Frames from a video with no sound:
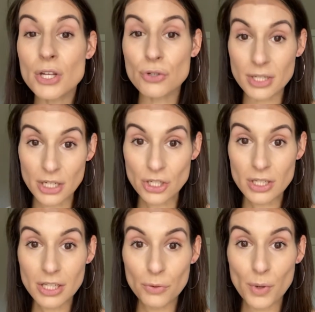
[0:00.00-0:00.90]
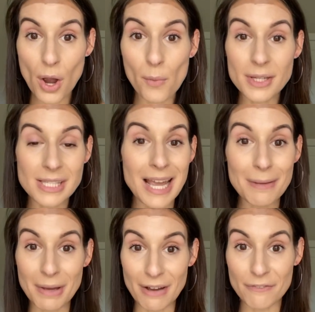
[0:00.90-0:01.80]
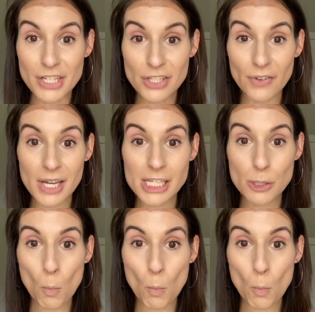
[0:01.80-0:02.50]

Traditionally, we always say make a fish face,